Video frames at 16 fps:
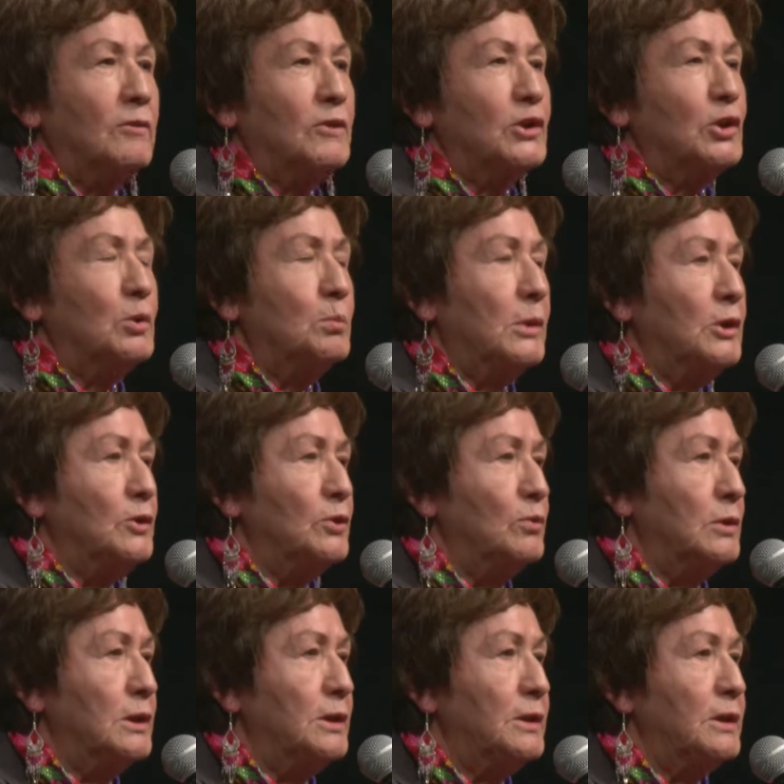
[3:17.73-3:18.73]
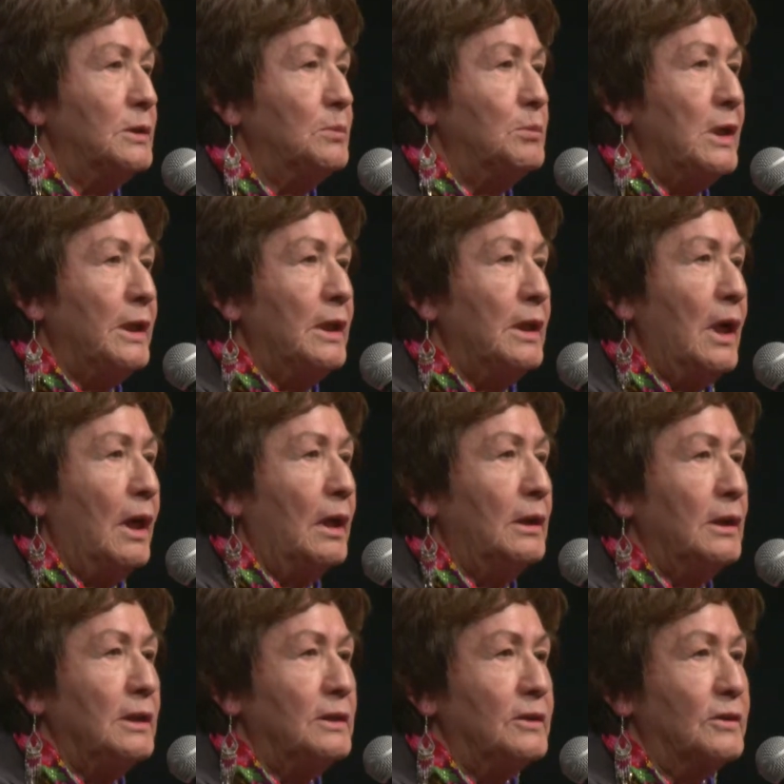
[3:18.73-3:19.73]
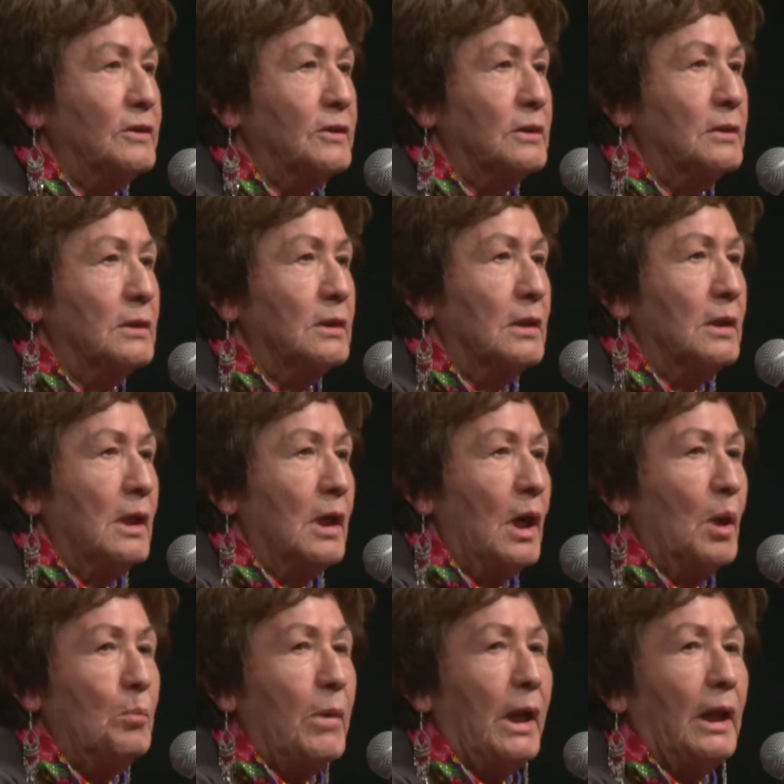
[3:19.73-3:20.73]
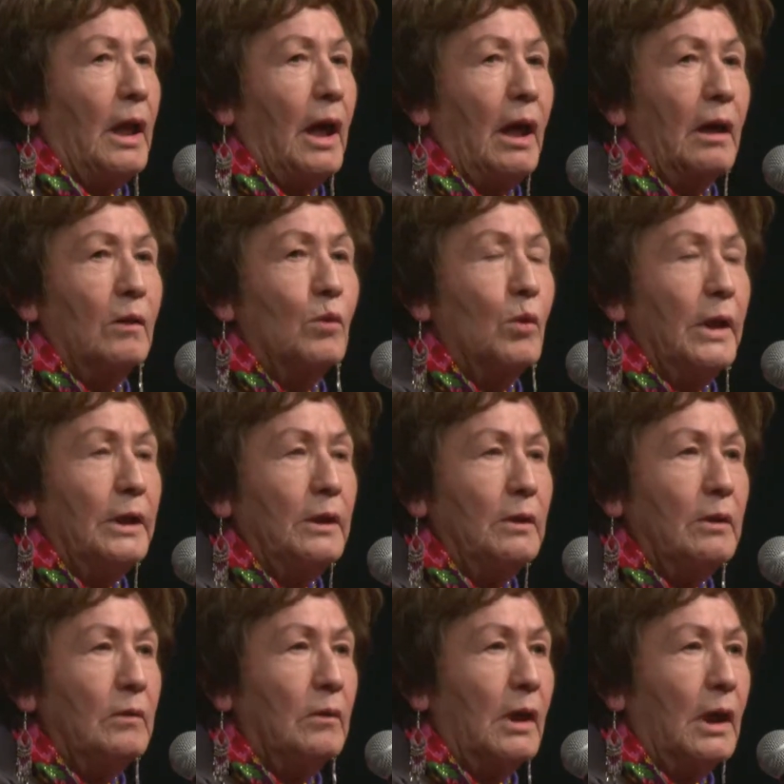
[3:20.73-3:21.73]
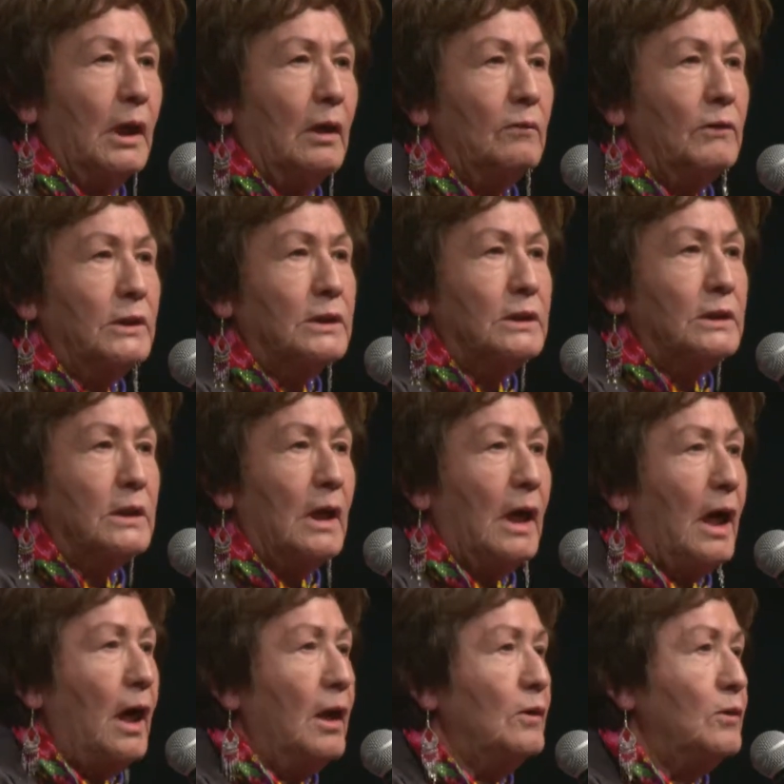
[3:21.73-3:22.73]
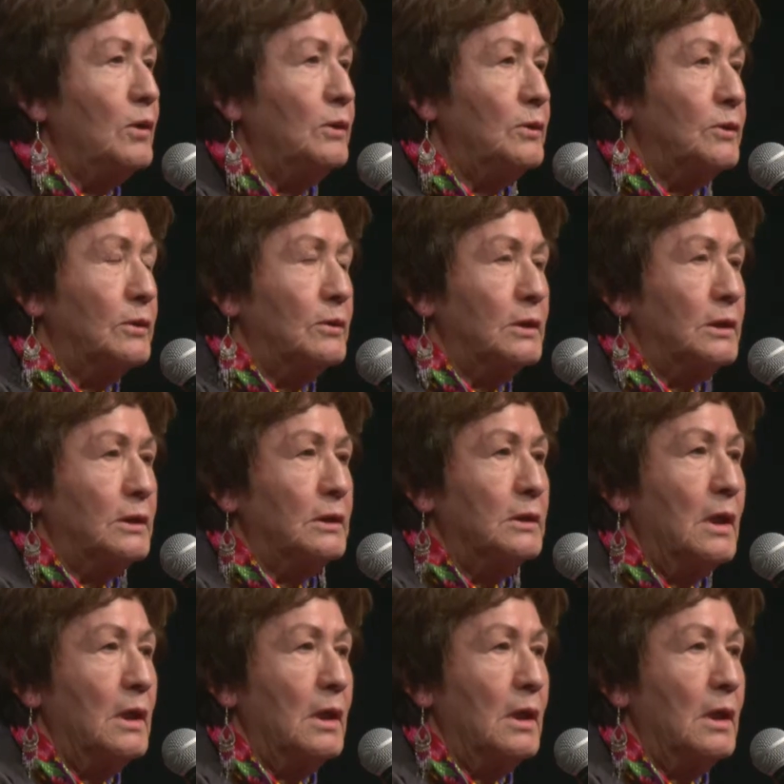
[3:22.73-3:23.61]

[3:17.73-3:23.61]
so much wisdom and knowledge about when to harvest, how to do it,